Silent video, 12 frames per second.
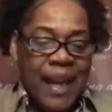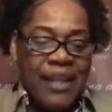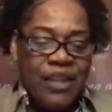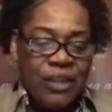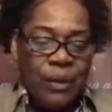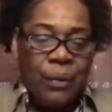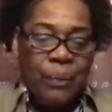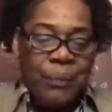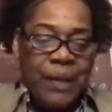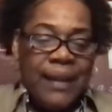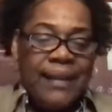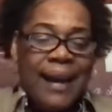And so
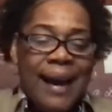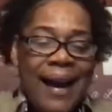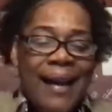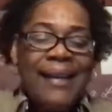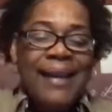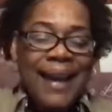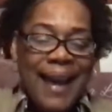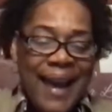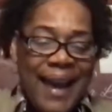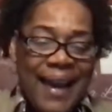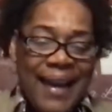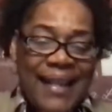God
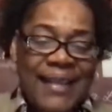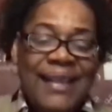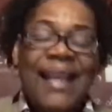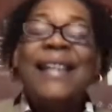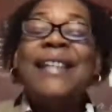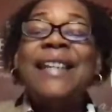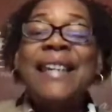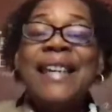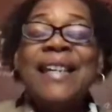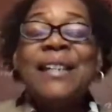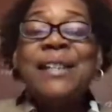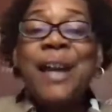has an
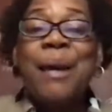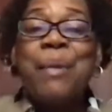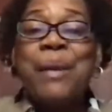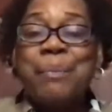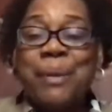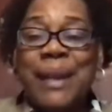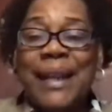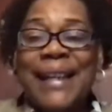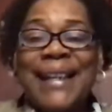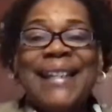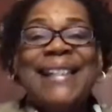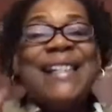economic
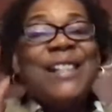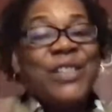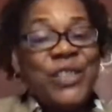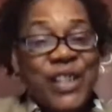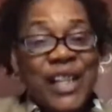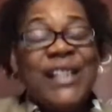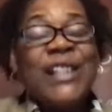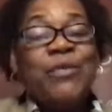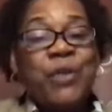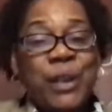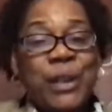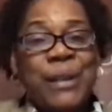plan
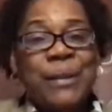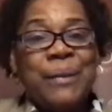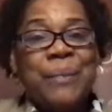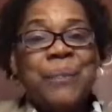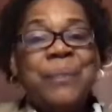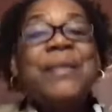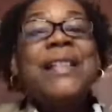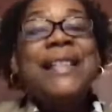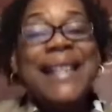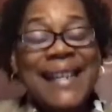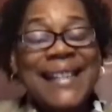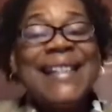just for you.
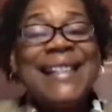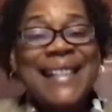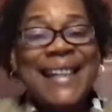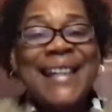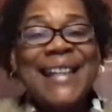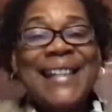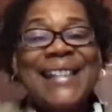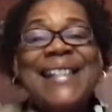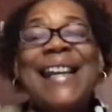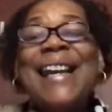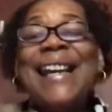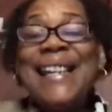Yes, He
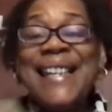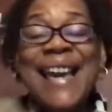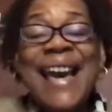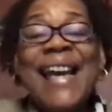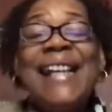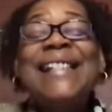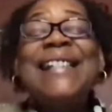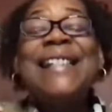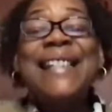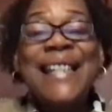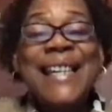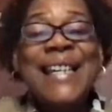does. He has
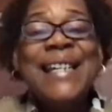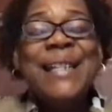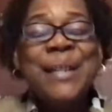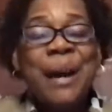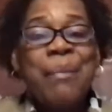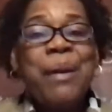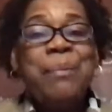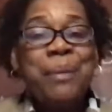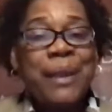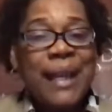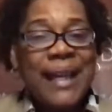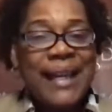an economic
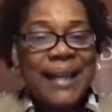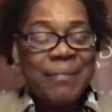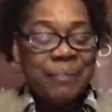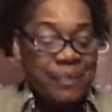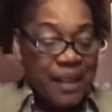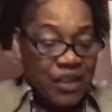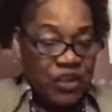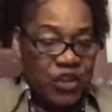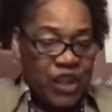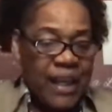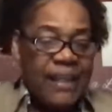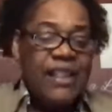plan
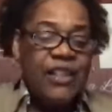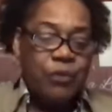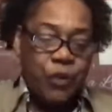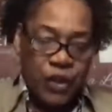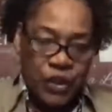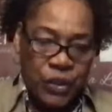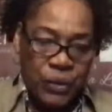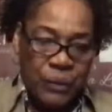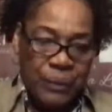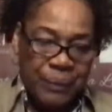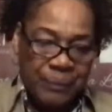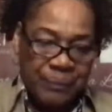just for
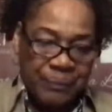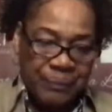you.